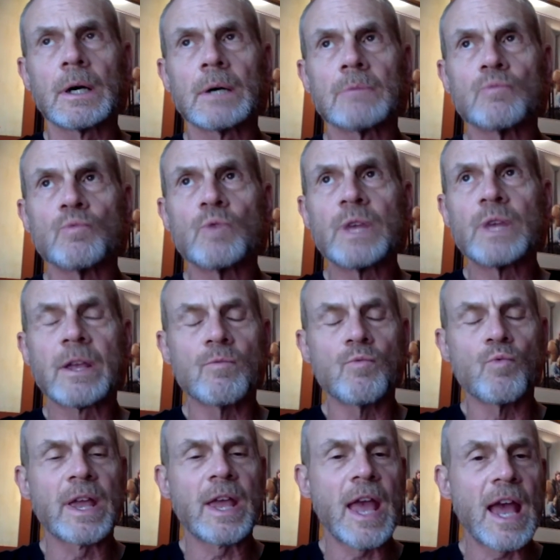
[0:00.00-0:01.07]
We
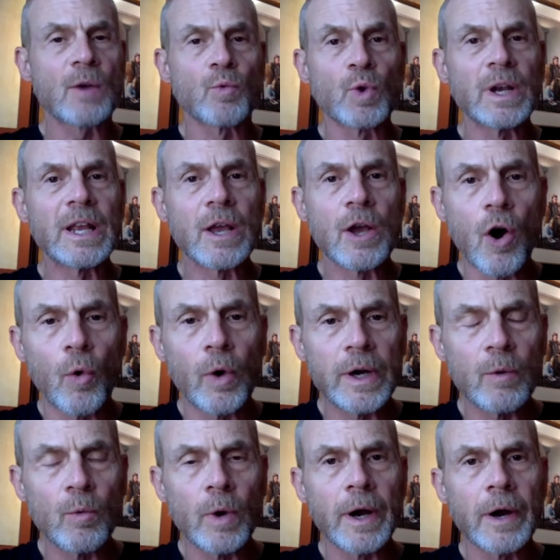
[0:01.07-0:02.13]
can't really go
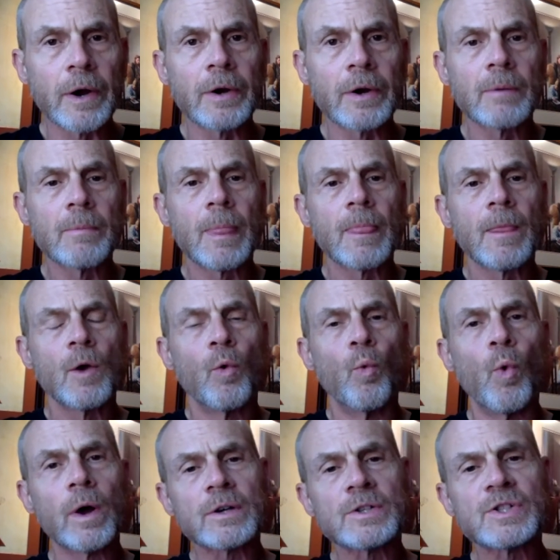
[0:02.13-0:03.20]
anywhere.
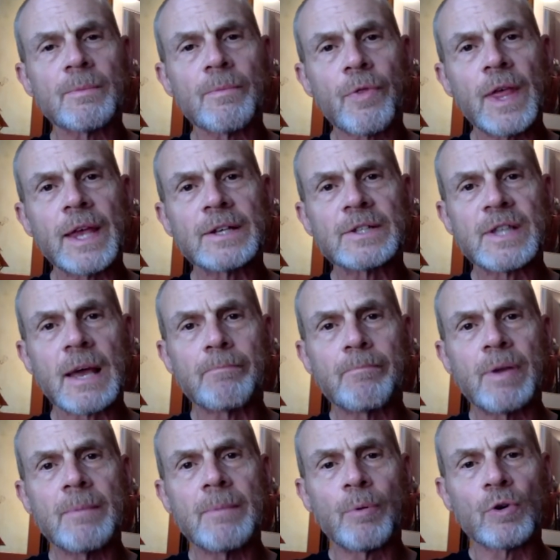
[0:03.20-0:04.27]
What are some things that
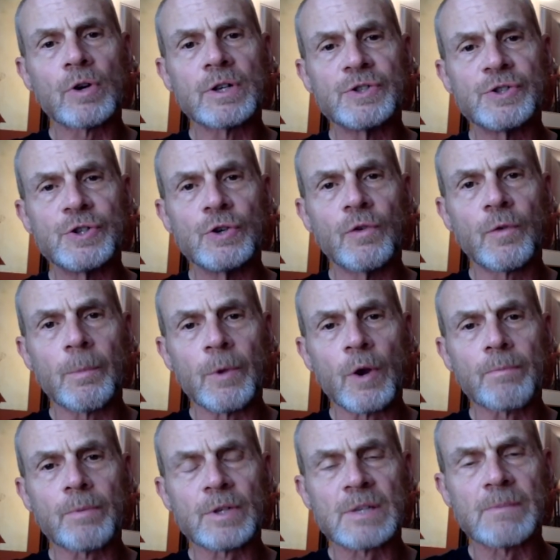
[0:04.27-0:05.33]
people can do from your
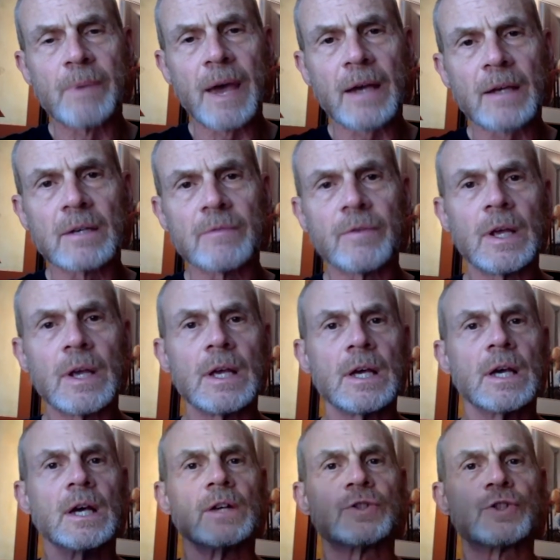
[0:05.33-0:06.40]
perspective
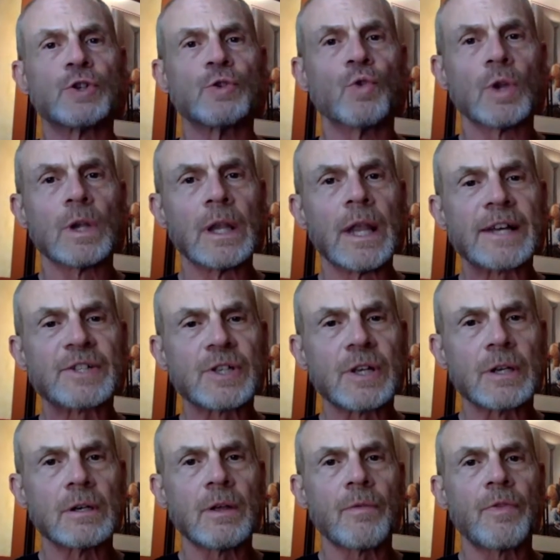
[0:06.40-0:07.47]
to
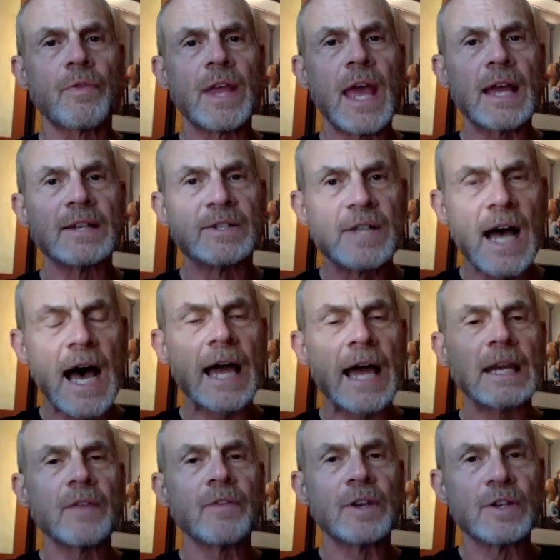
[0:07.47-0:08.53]
lessen the
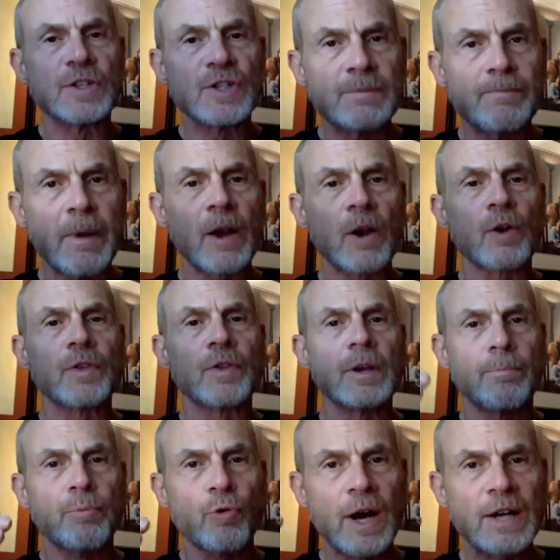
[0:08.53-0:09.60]
anxiety, the despair, the
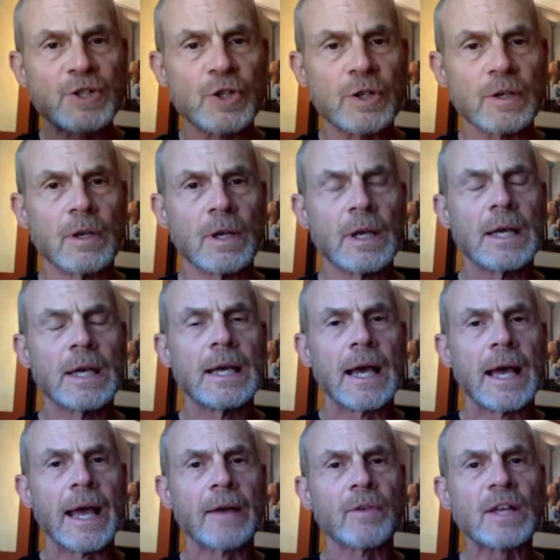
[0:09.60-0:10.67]
depression?
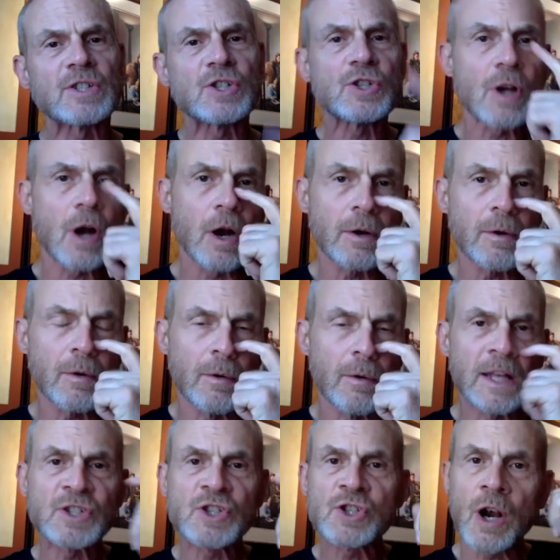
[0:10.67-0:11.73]
And let's start
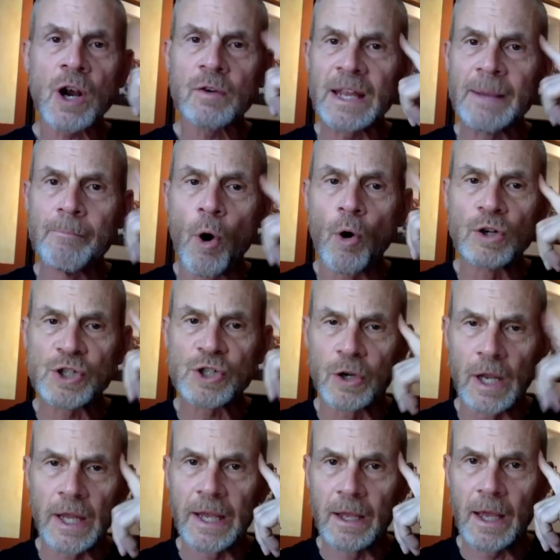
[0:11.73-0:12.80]

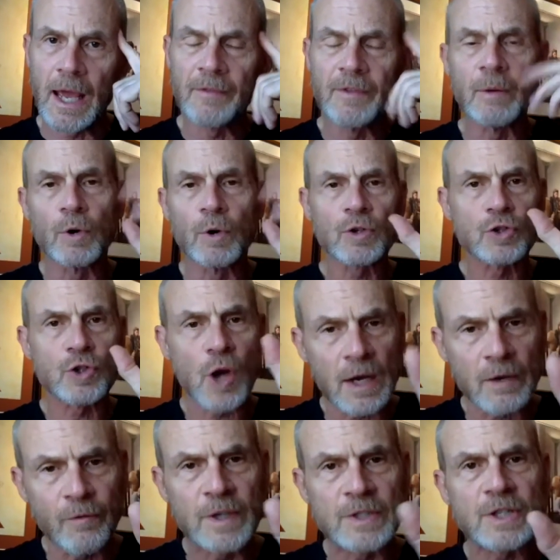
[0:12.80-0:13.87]
emotionally, and then we'll talk
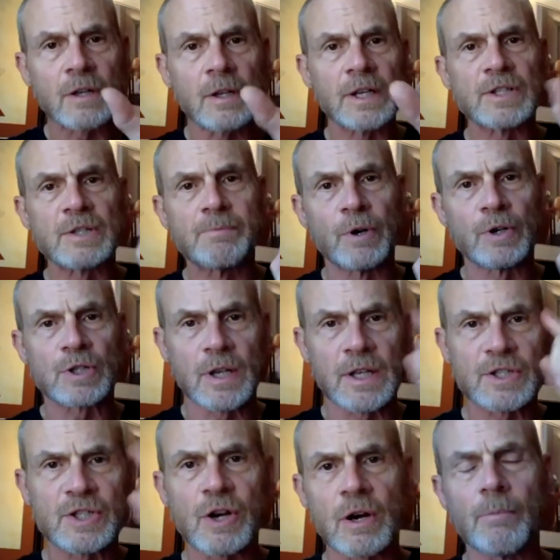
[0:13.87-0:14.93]
physically and spiritually.
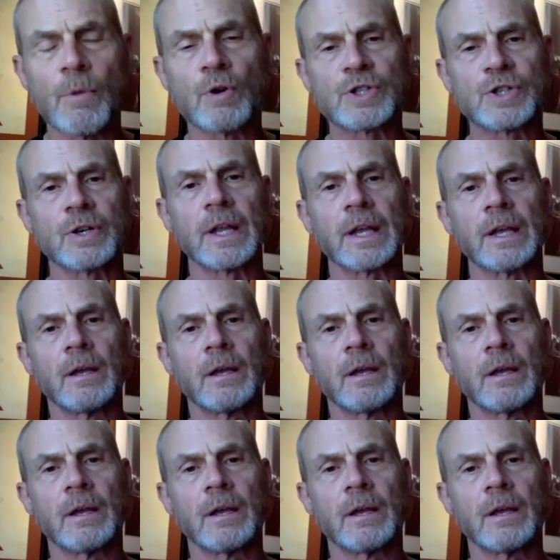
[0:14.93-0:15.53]
Let's start emotionally.